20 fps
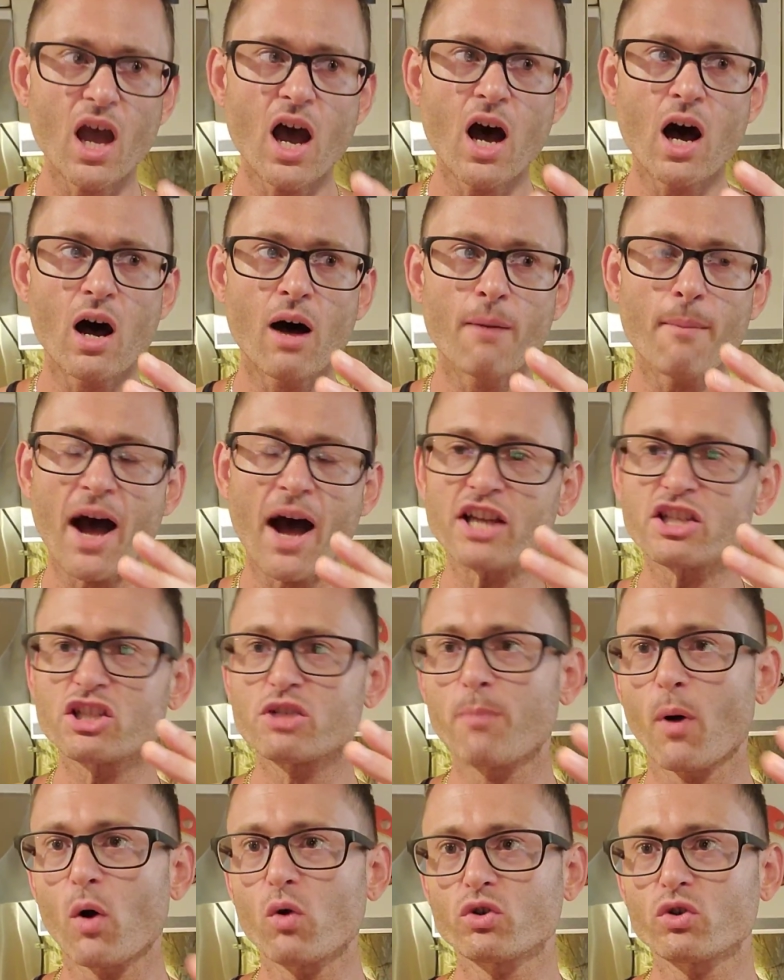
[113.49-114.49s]
um, I
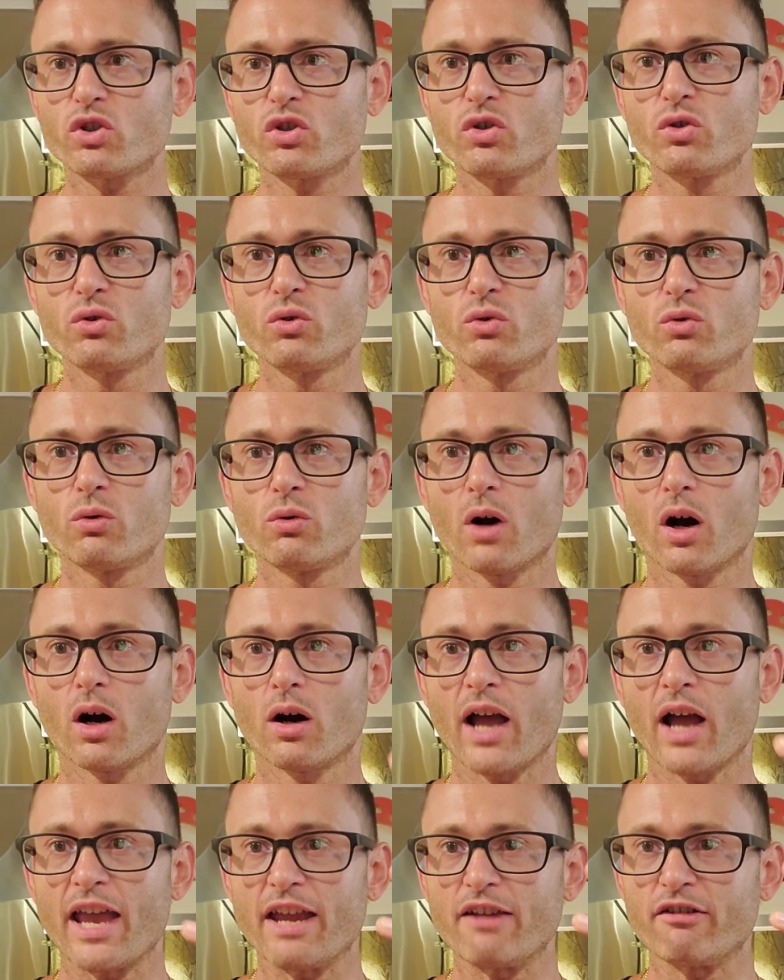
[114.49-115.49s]
spoke to
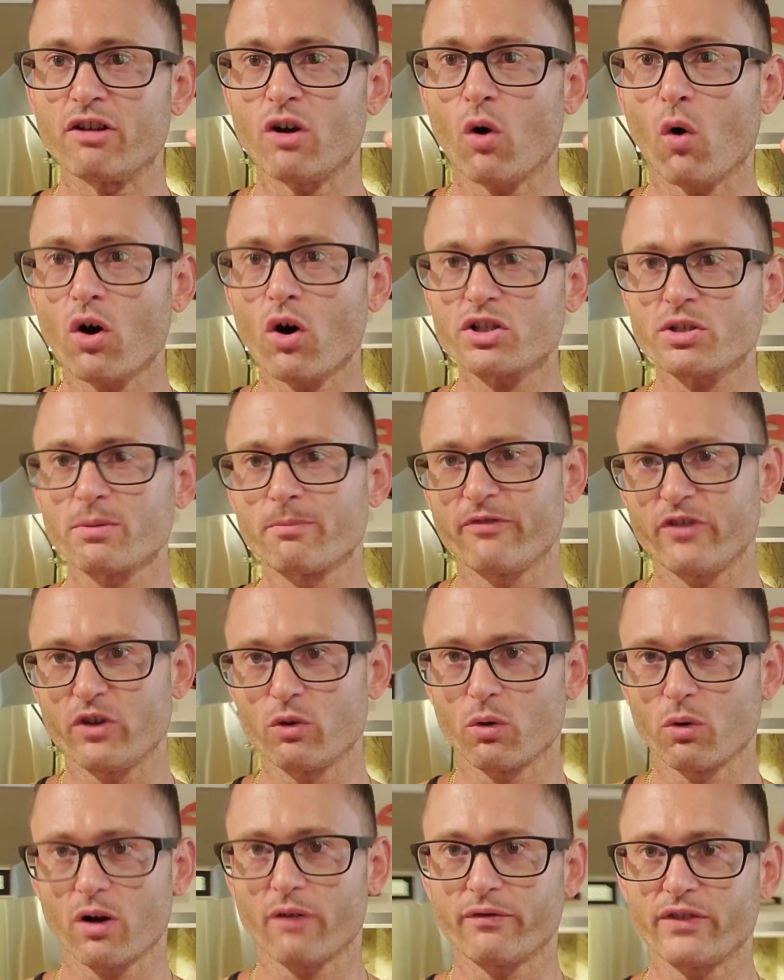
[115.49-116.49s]
a awesome
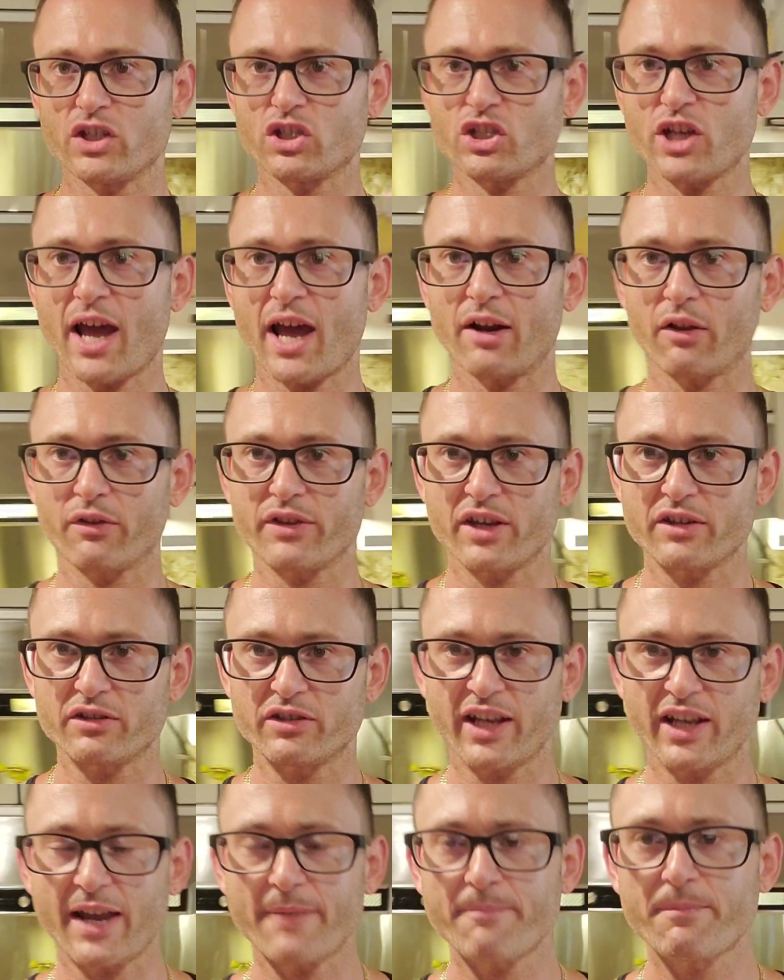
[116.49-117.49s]
viewer of this channel the
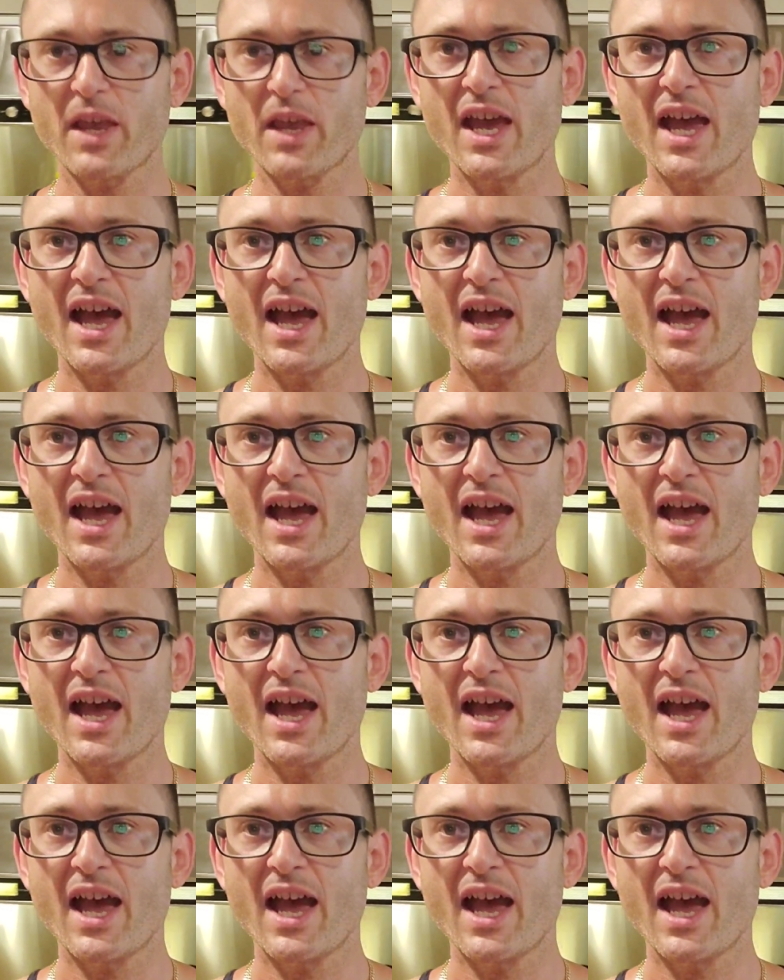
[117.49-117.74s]
other day,